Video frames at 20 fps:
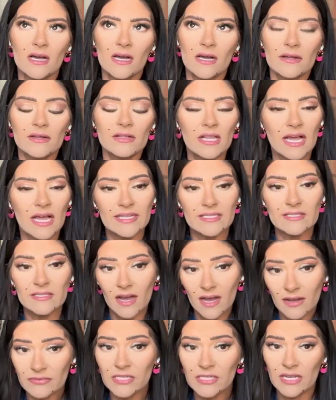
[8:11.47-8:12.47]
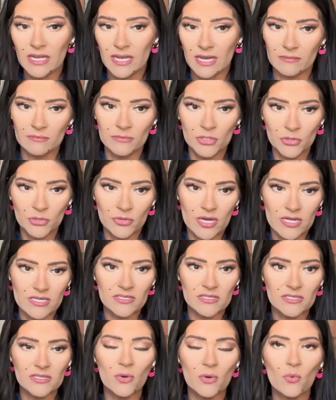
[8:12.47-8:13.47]
clients often come to
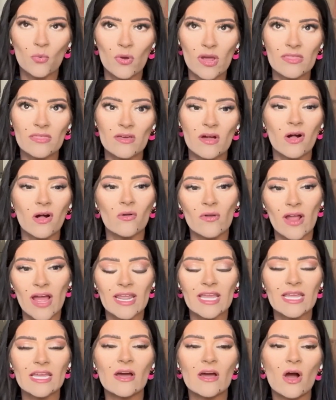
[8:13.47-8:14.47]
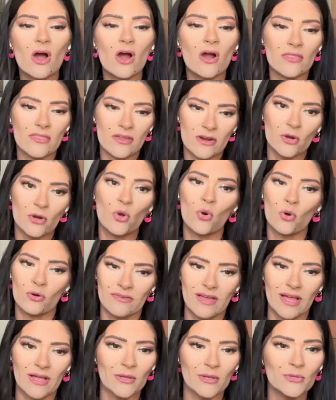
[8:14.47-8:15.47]
us with already are their core
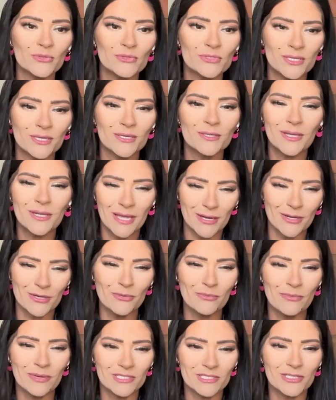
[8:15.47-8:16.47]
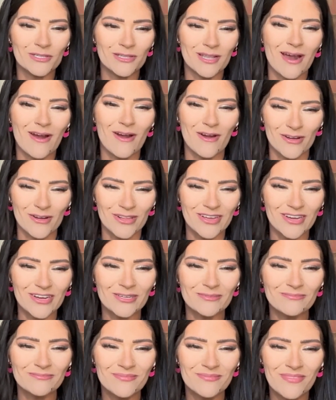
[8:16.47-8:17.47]
values. And you mentioned that
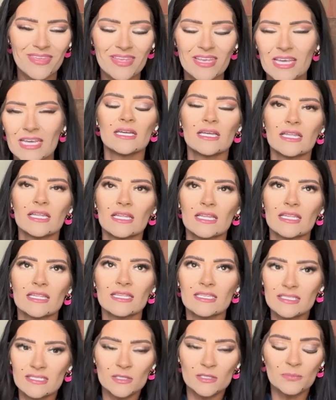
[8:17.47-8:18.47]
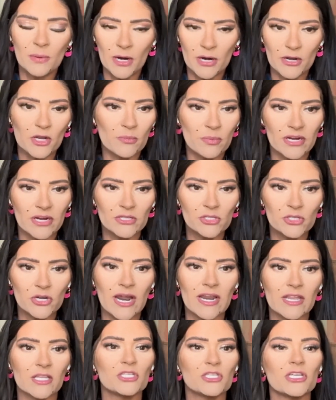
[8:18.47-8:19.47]
earlier. This is part of your brand
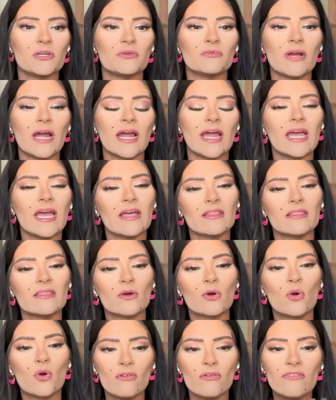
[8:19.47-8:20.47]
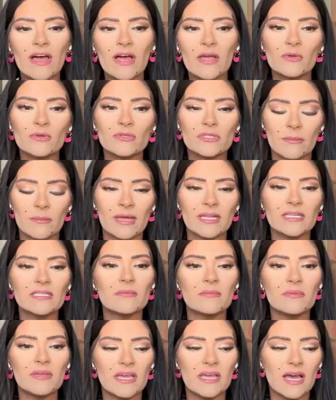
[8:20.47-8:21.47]
strategy, right? And the core values are meant
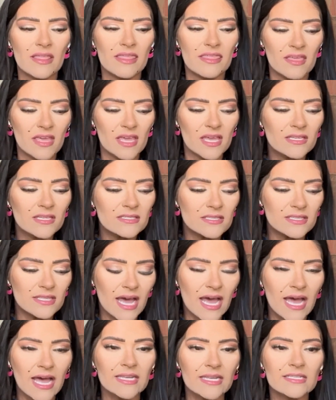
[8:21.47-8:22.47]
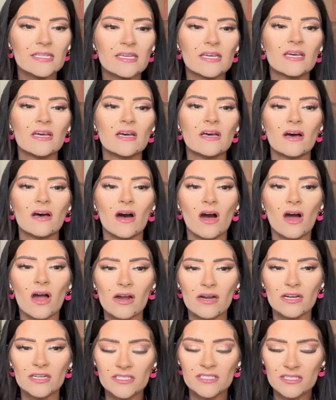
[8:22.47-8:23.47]
to be things that
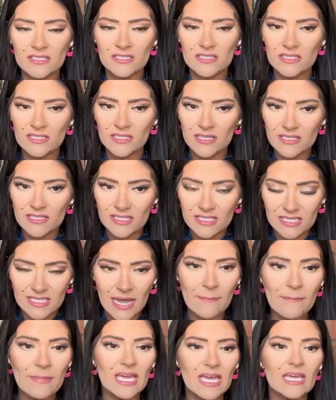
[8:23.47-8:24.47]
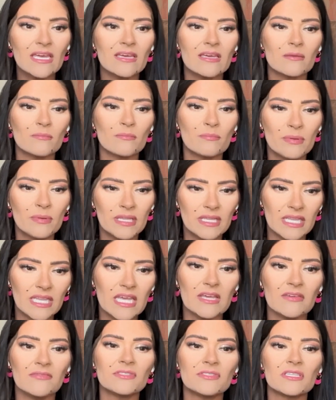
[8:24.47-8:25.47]
are systemic
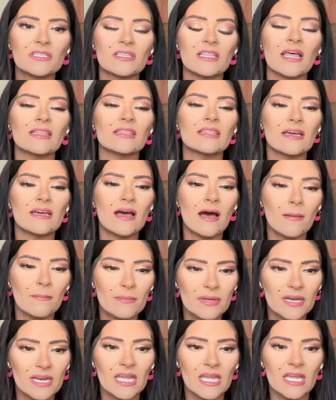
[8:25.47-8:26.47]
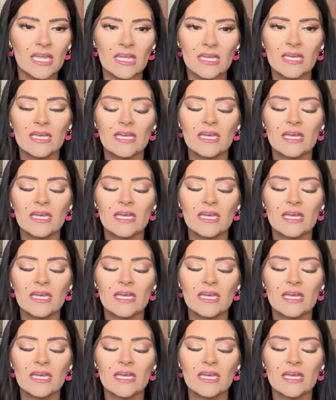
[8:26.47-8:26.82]
beliefs that the company